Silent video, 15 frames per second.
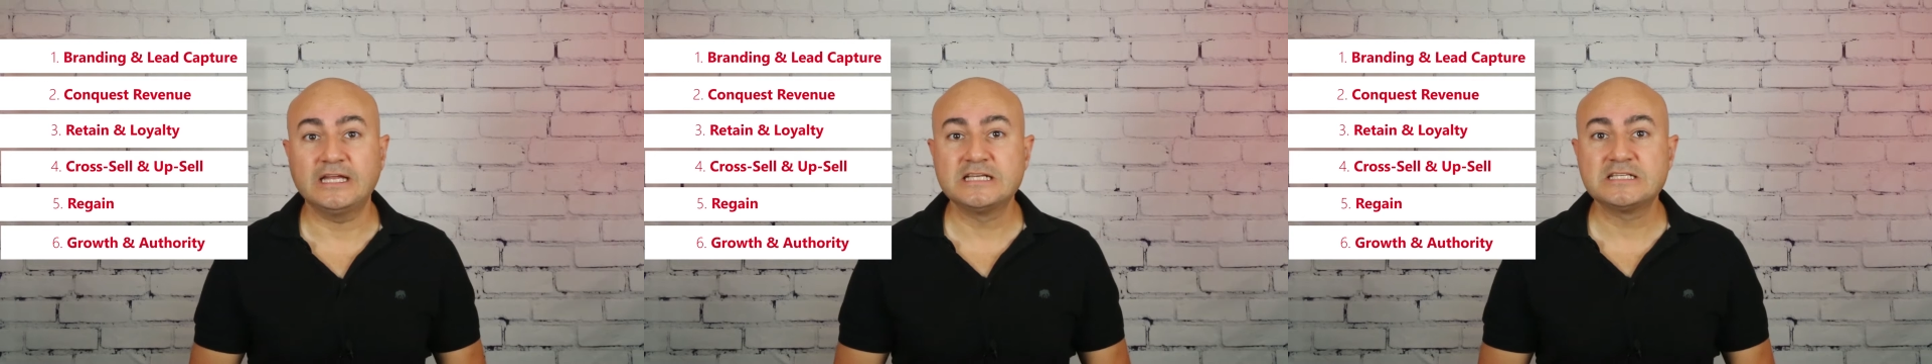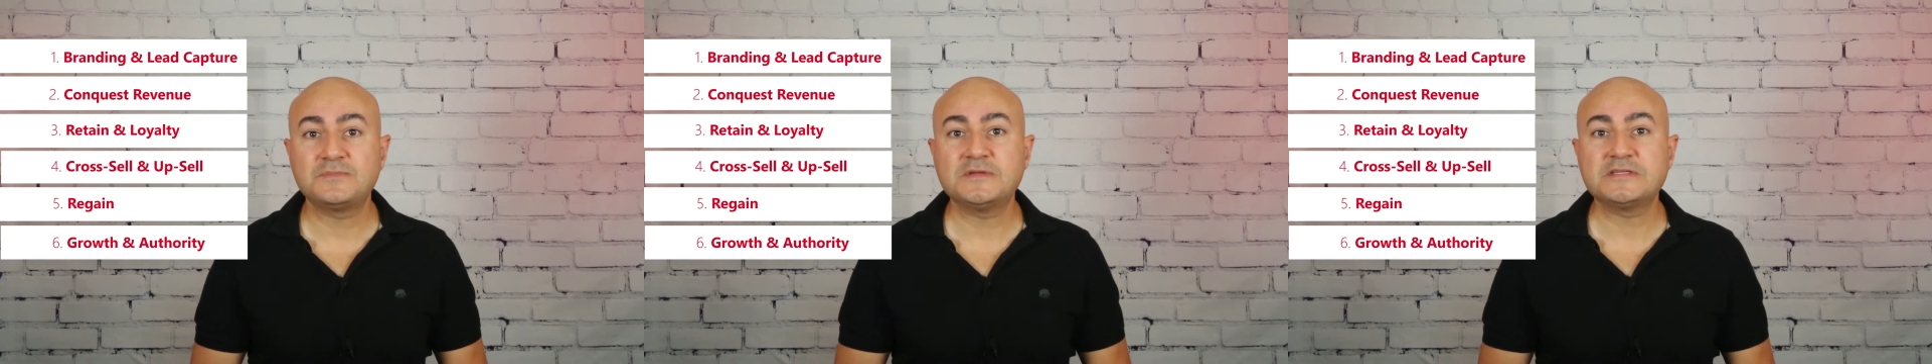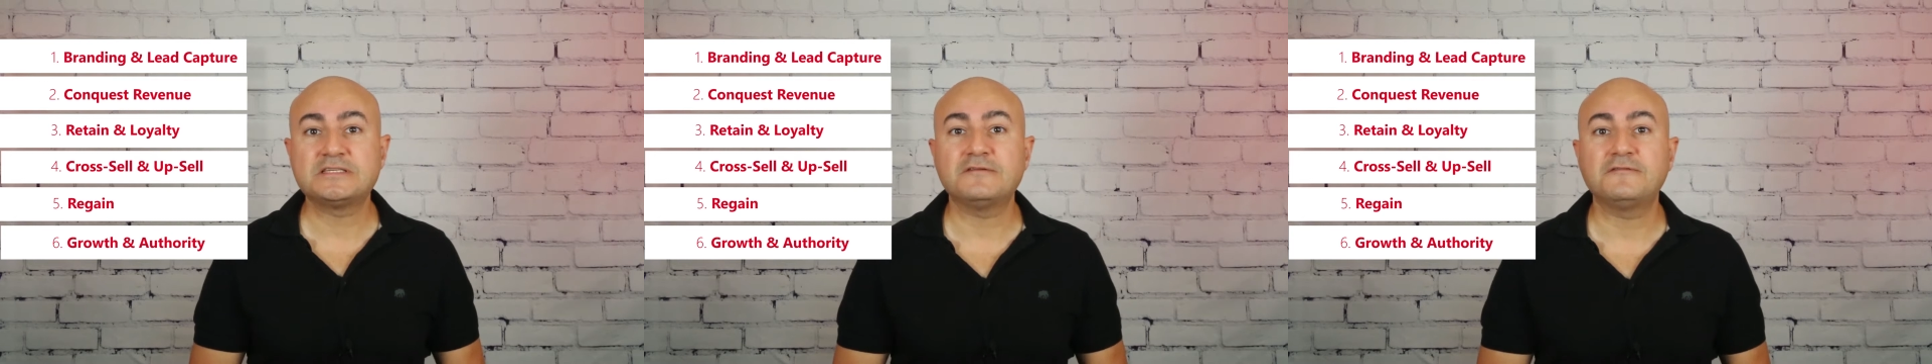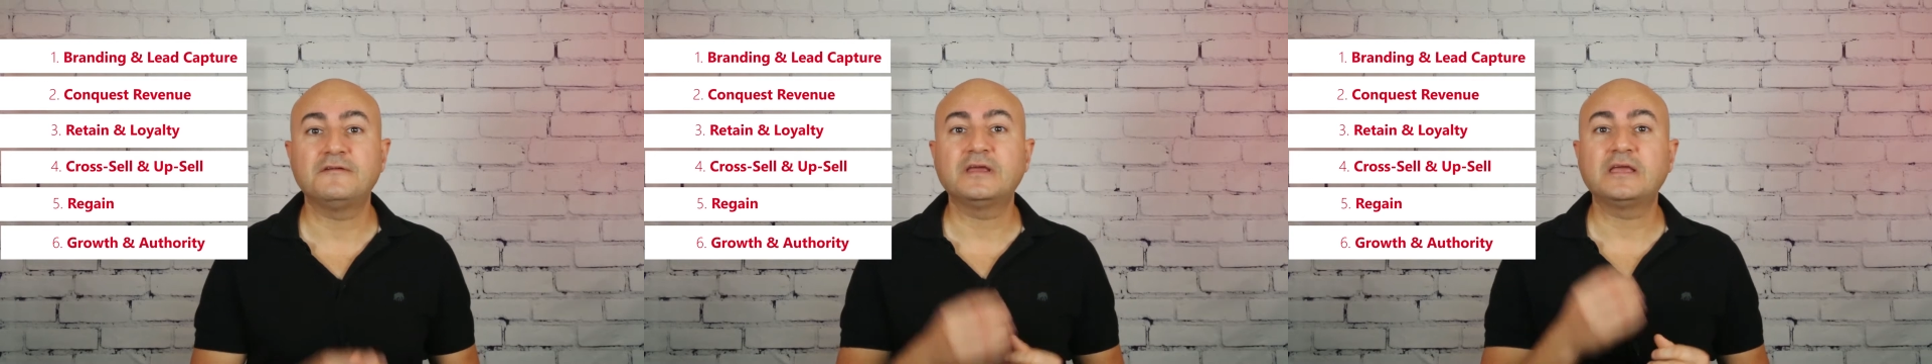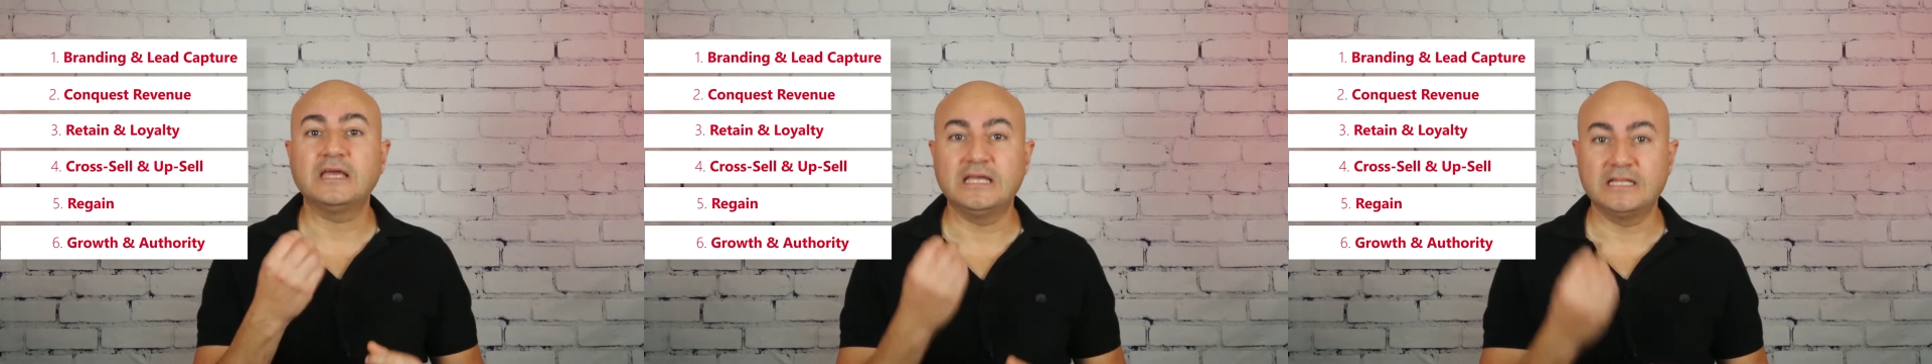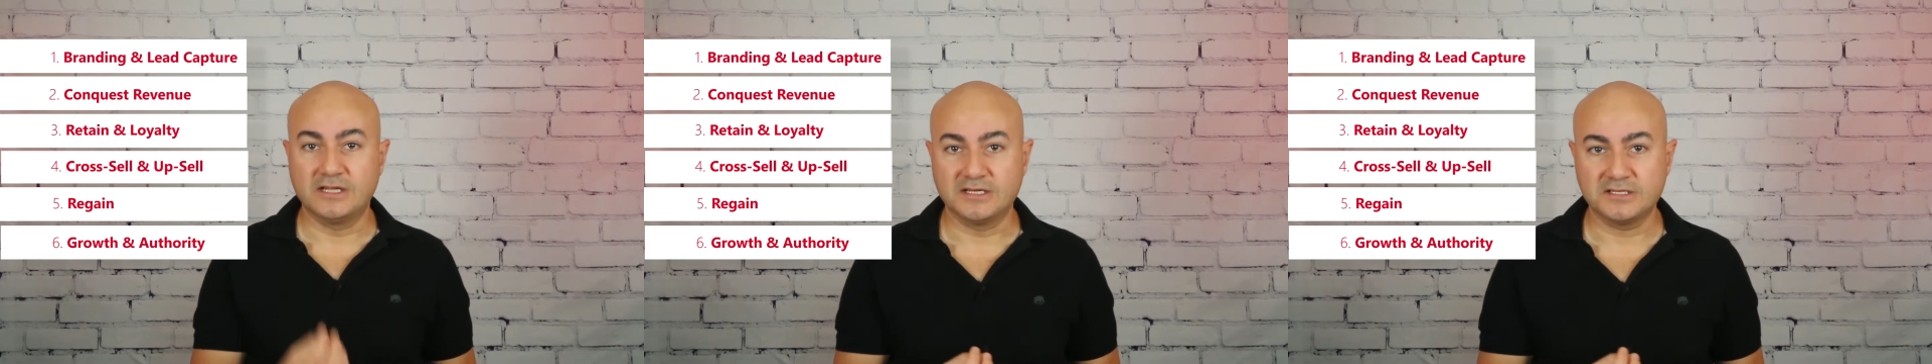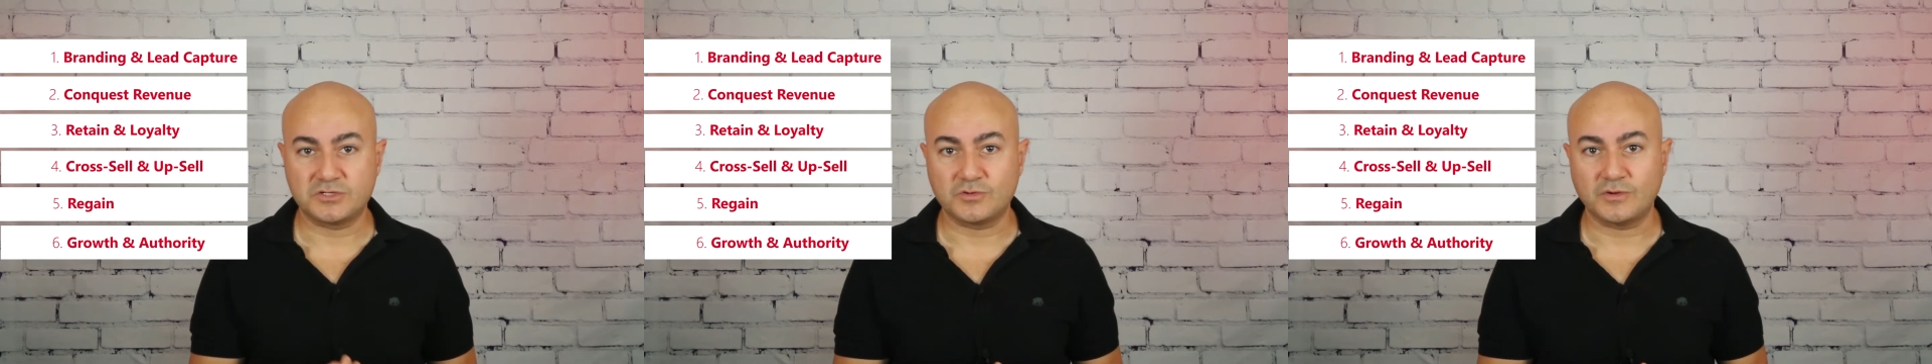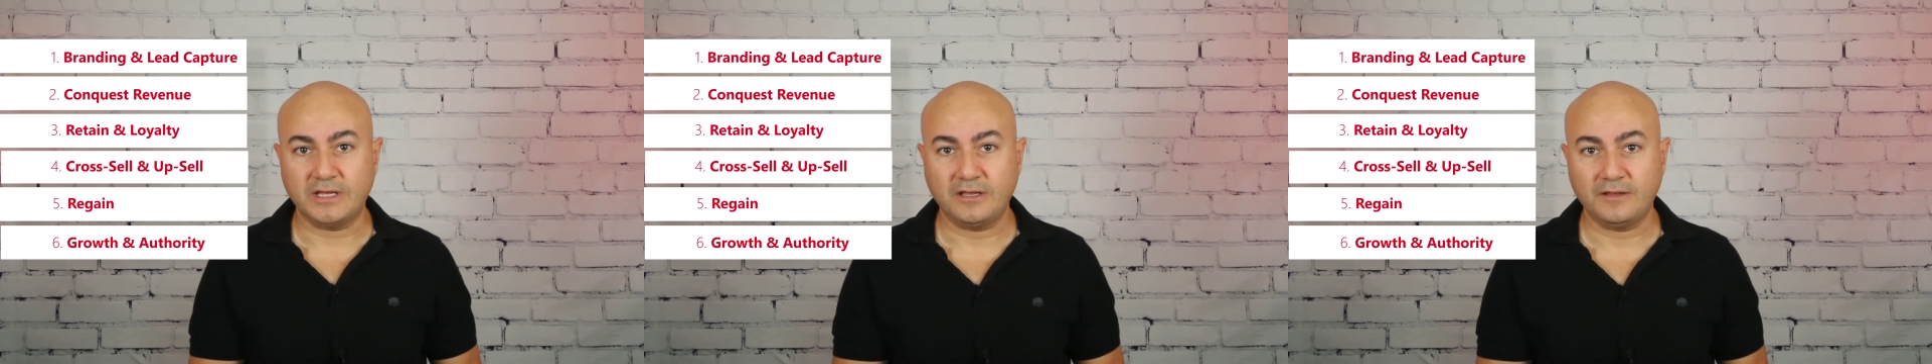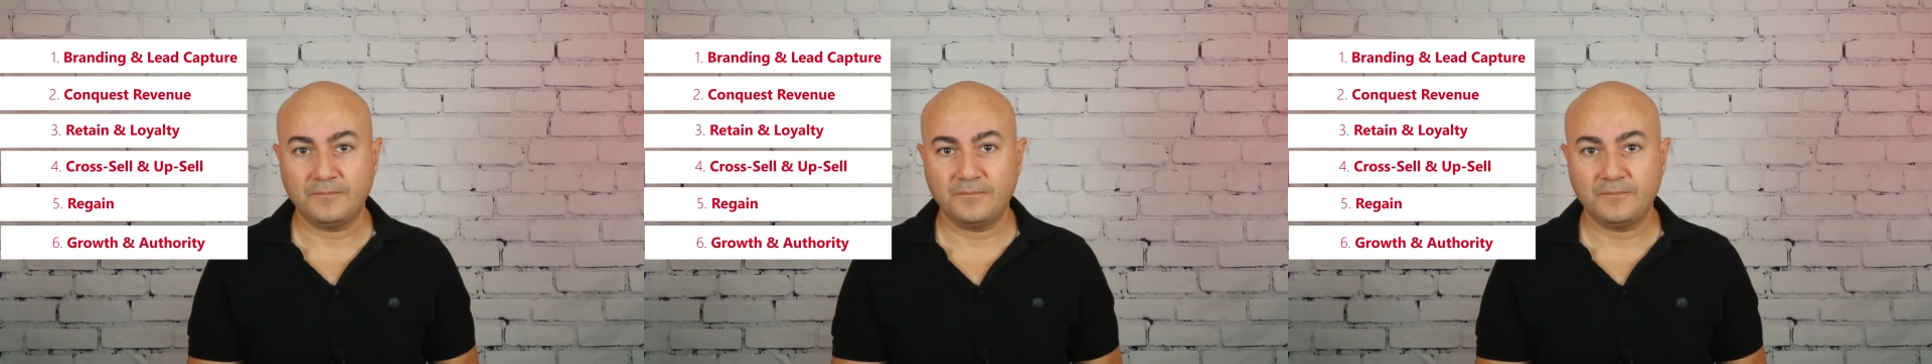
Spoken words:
in a specific industry.